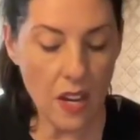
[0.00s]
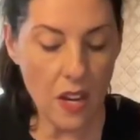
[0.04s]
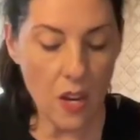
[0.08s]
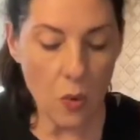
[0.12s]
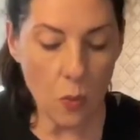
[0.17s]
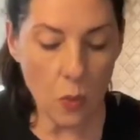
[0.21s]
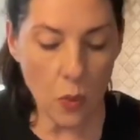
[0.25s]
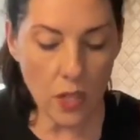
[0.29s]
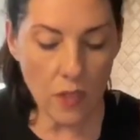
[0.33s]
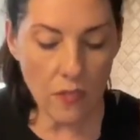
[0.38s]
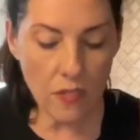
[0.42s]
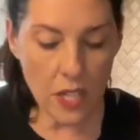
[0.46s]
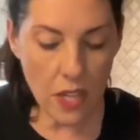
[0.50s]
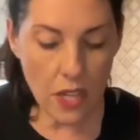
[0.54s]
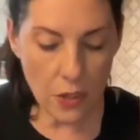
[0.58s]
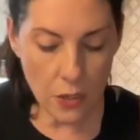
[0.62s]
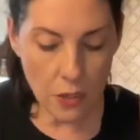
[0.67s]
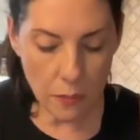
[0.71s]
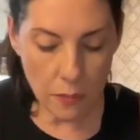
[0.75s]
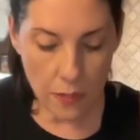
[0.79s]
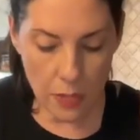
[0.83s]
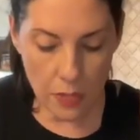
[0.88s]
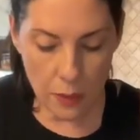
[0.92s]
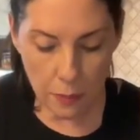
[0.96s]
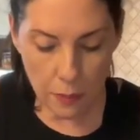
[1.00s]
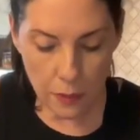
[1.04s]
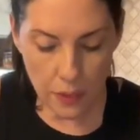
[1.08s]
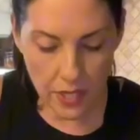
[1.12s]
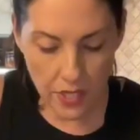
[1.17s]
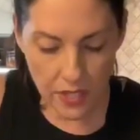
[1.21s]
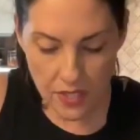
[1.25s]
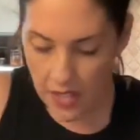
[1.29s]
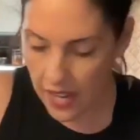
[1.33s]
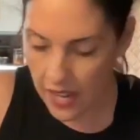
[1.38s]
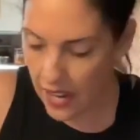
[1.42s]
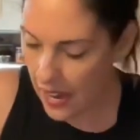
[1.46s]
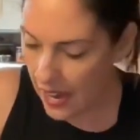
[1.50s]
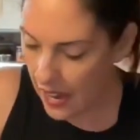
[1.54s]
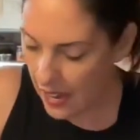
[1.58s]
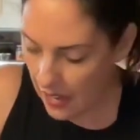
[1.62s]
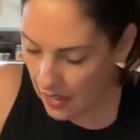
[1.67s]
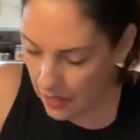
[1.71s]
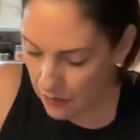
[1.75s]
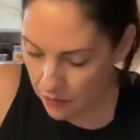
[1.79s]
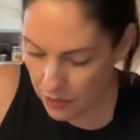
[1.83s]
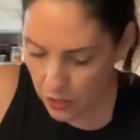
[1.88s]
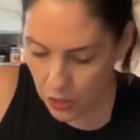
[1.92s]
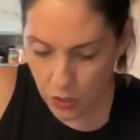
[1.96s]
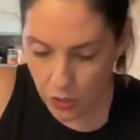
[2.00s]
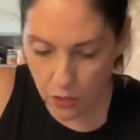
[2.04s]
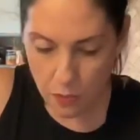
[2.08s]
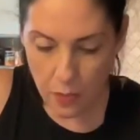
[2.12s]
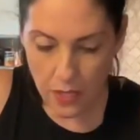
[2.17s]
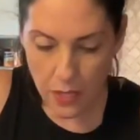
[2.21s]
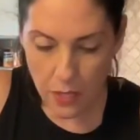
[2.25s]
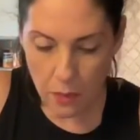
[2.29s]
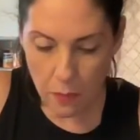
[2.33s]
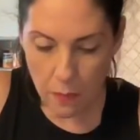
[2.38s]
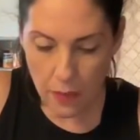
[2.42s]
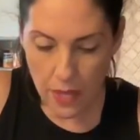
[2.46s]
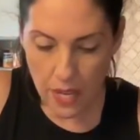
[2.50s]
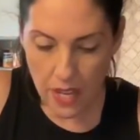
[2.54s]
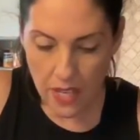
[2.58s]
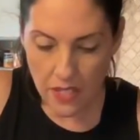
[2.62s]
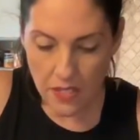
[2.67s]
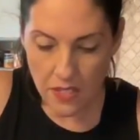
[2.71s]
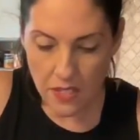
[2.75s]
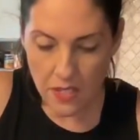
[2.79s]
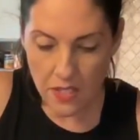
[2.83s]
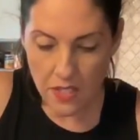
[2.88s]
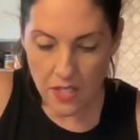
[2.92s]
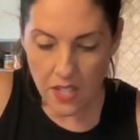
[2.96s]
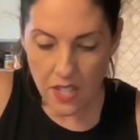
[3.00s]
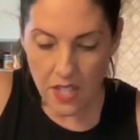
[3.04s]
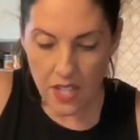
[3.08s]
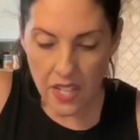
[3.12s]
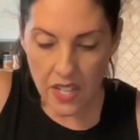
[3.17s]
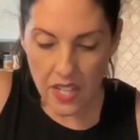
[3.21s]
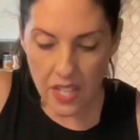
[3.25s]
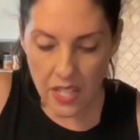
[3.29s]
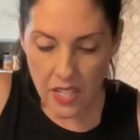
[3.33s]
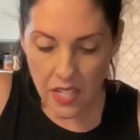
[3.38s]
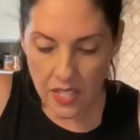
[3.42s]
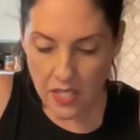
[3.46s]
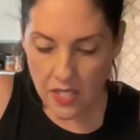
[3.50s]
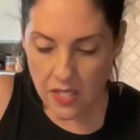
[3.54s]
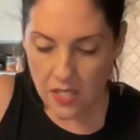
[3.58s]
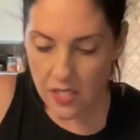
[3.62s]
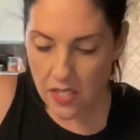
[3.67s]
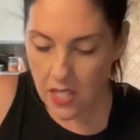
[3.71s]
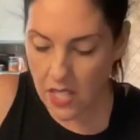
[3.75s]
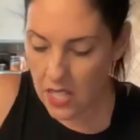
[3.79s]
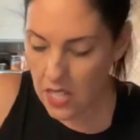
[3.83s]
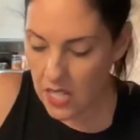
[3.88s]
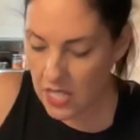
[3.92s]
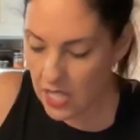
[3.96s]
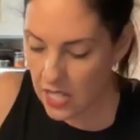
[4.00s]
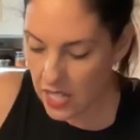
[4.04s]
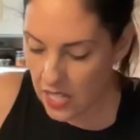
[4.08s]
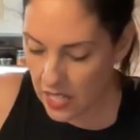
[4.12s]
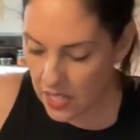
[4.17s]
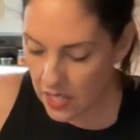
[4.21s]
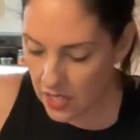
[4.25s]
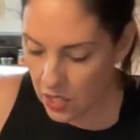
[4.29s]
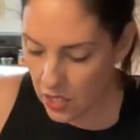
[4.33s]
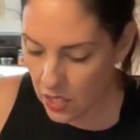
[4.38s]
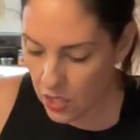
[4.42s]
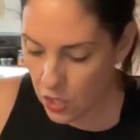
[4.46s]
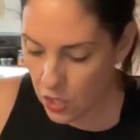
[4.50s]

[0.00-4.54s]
One of the other meal plans I have in Good, Better, Best is eating